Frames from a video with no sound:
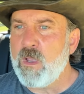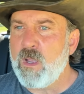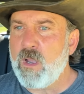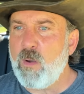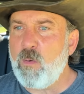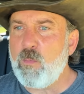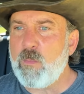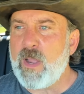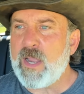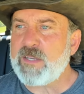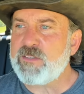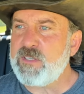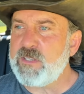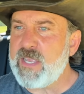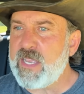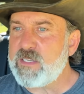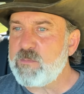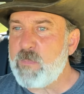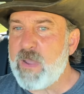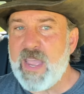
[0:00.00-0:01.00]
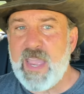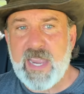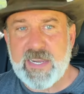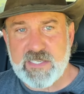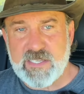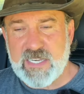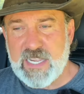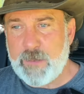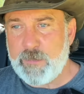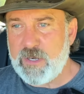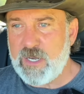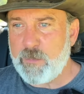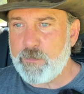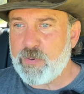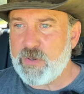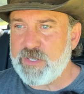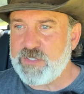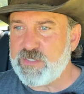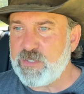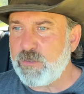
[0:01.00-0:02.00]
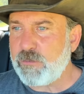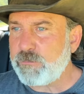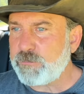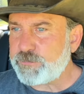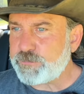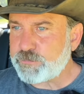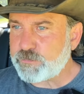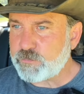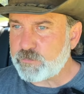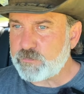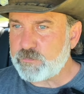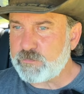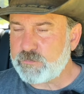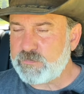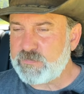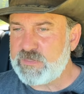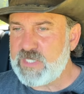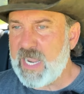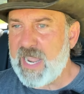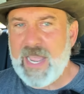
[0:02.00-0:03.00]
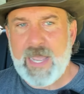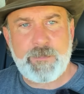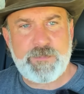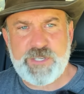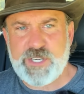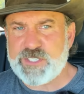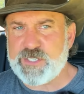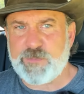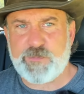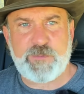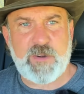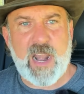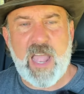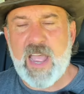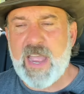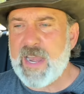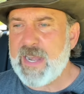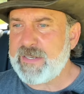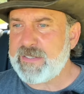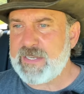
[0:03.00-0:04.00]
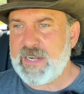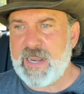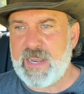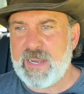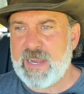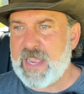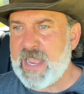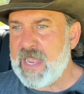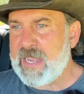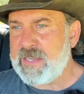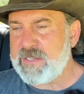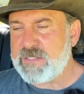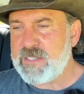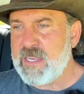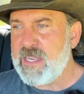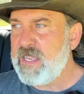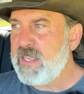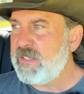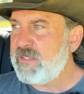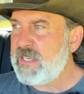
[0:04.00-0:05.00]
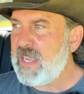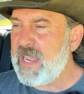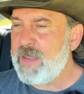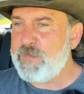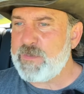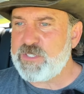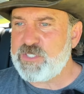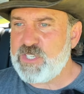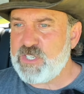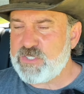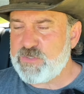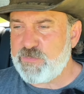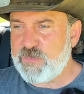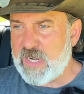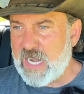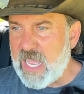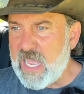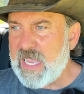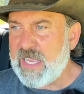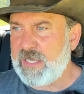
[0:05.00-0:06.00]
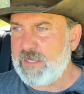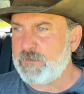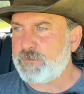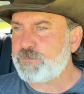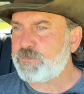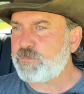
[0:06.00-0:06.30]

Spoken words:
Oh, actually, that's my exit coming up pretty soon. Time's just flying today, guys. Time is just flying.